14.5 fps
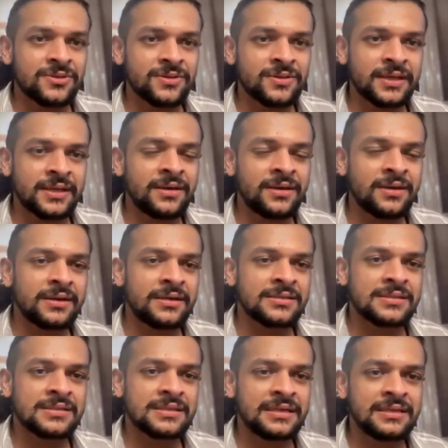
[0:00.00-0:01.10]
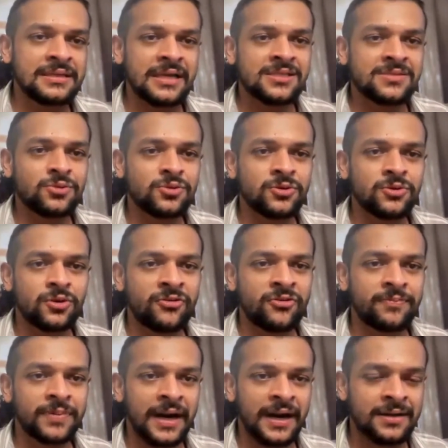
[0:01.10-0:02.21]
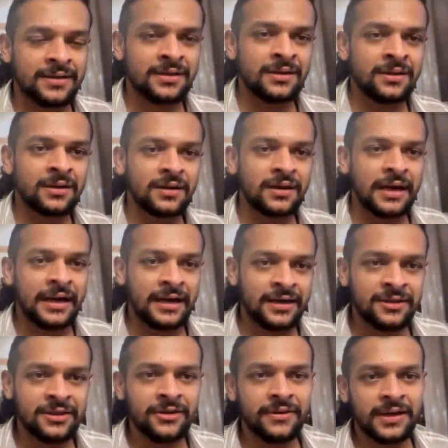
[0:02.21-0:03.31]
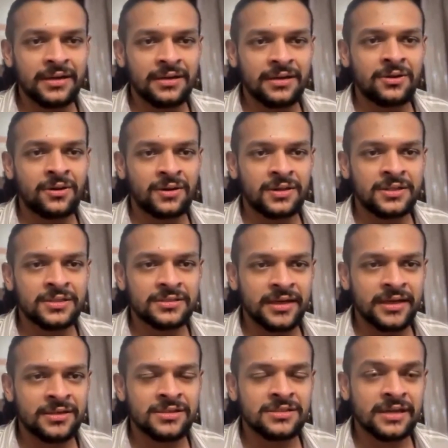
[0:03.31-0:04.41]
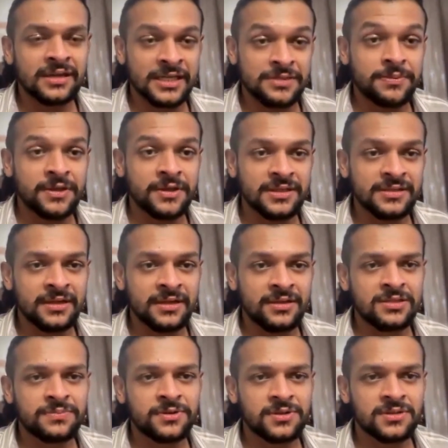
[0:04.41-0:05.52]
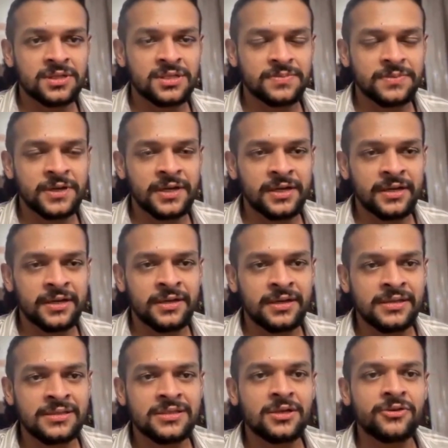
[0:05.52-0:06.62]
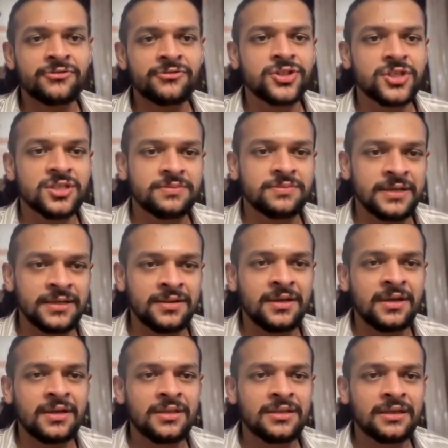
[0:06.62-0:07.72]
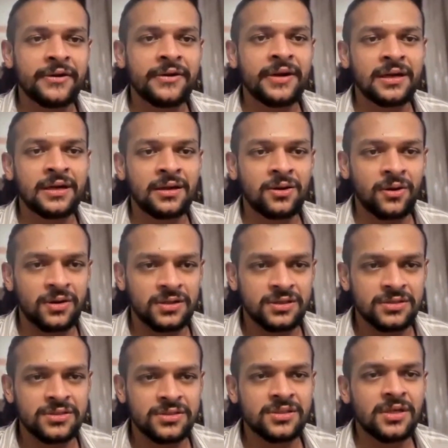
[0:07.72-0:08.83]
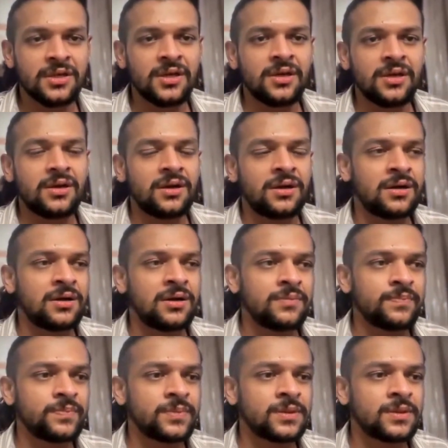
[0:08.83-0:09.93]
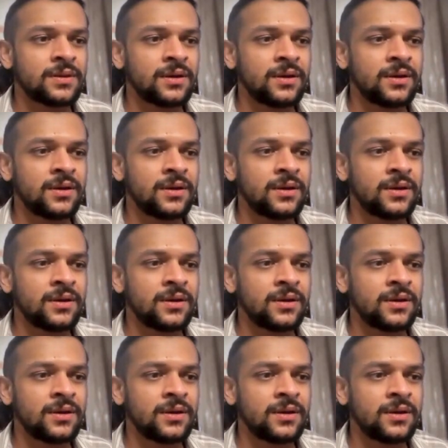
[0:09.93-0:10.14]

So there, it's seen as more of practical and theoretical knowledge, that this expertise that this person is bringing in, instead of just being theoretical knowledge. Um,